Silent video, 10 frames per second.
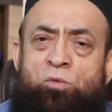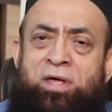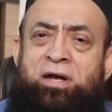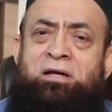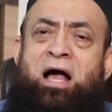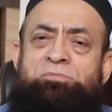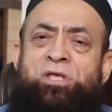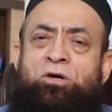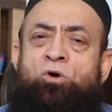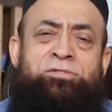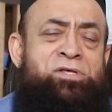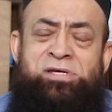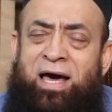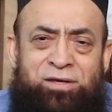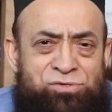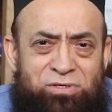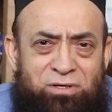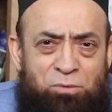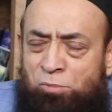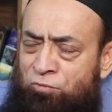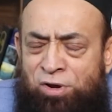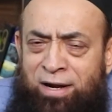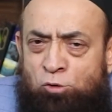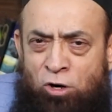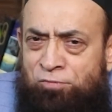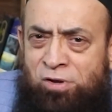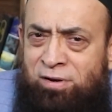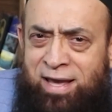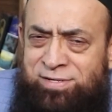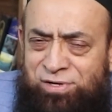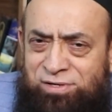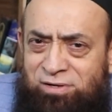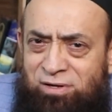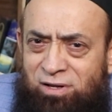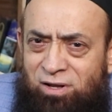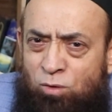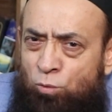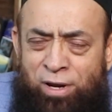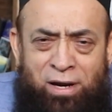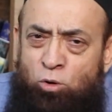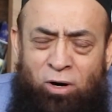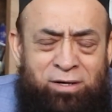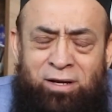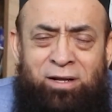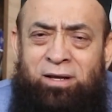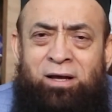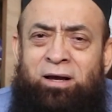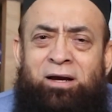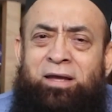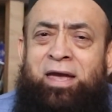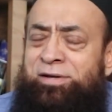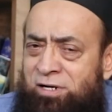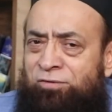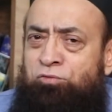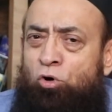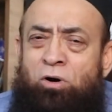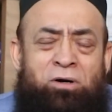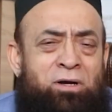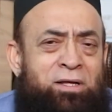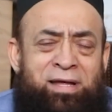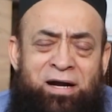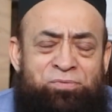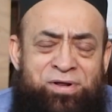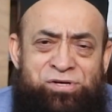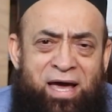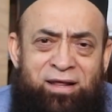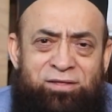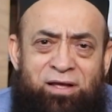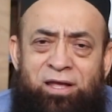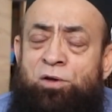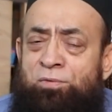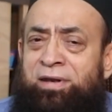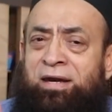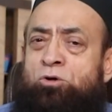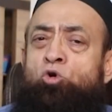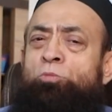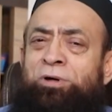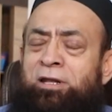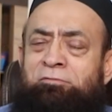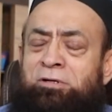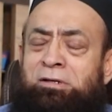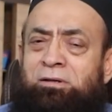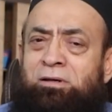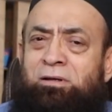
when it comes across the challenge. We had not visualized it. We had not catered for that very challenge. Even at global level,